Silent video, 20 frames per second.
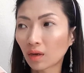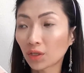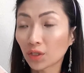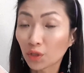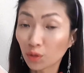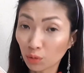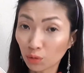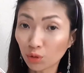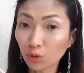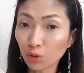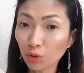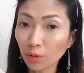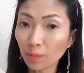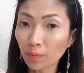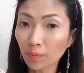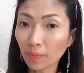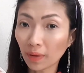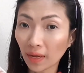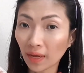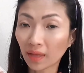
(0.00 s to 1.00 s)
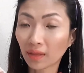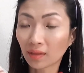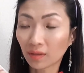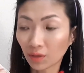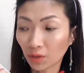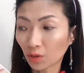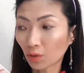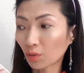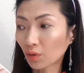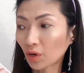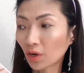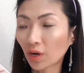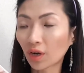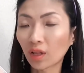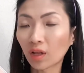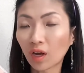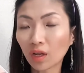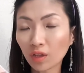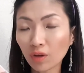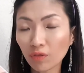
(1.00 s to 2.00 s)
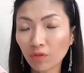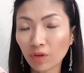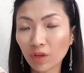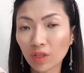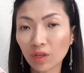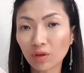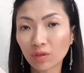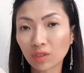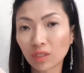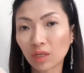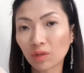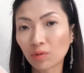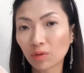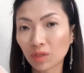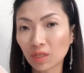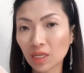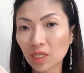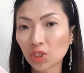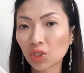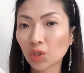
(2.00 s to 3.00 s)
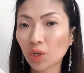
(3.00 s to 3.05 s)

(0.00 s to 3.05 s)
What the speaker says: YouTube, and there are a lot of videos that will teach